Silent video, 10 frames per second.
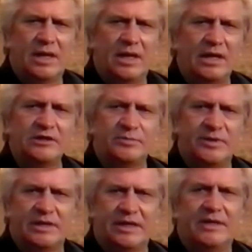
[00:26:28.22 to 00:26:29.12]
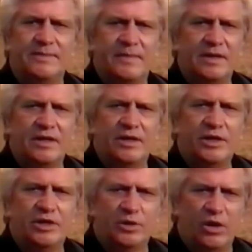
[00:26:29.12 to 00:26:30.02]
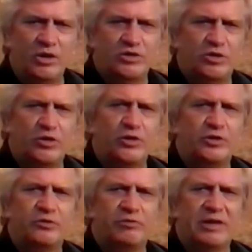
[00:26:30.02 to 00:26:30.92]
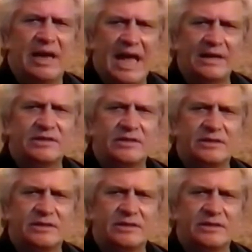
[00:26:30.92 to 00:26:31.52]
Ultimately, you'll also learn to relax,